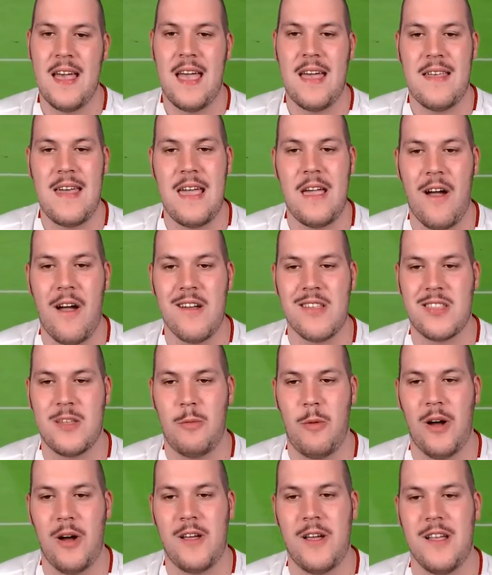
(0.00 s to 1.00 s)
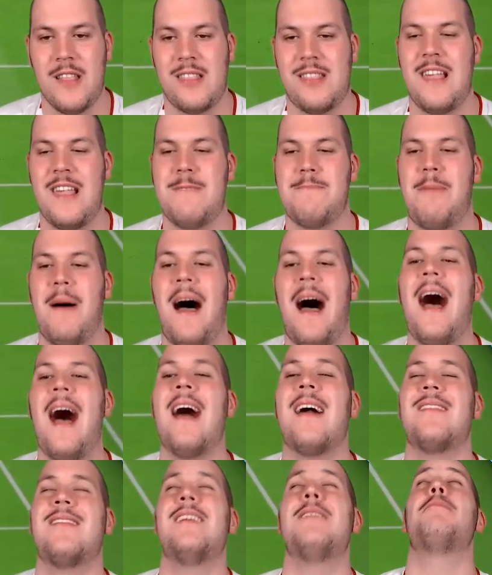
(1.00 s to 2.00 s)
He goes to Watkins. This
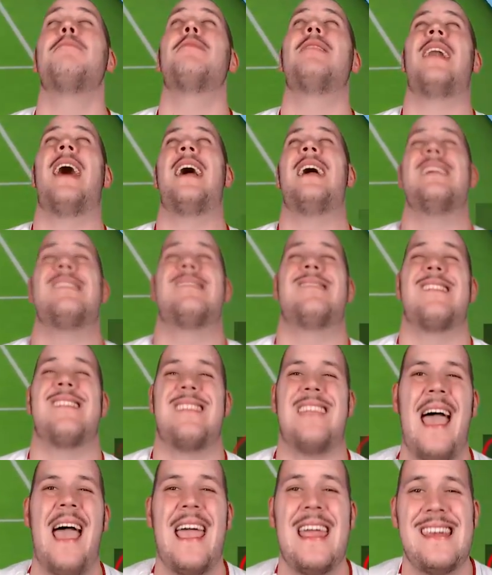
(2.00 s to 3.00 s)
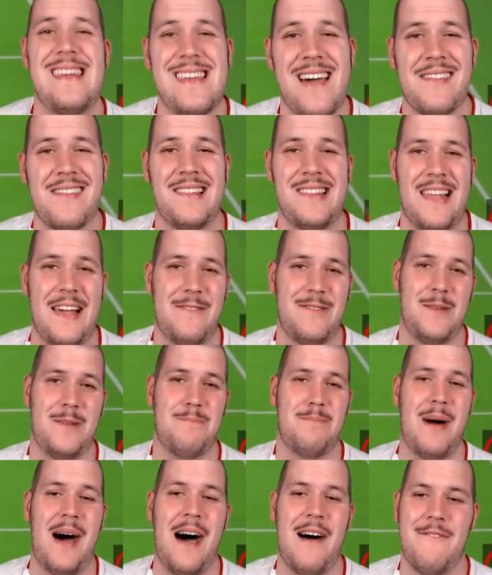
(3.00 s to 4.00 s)
passing play is just another level
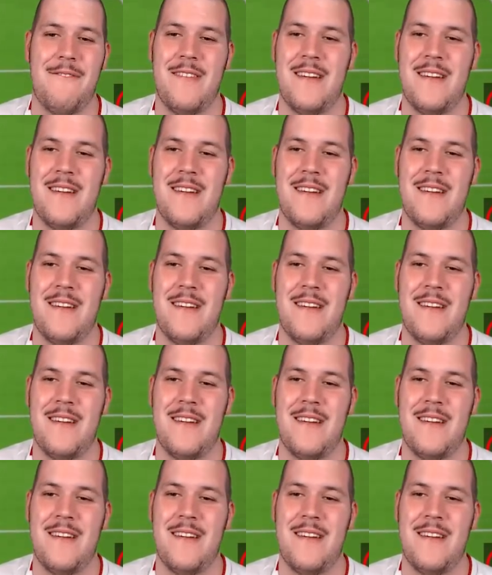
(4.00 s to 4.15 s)
above.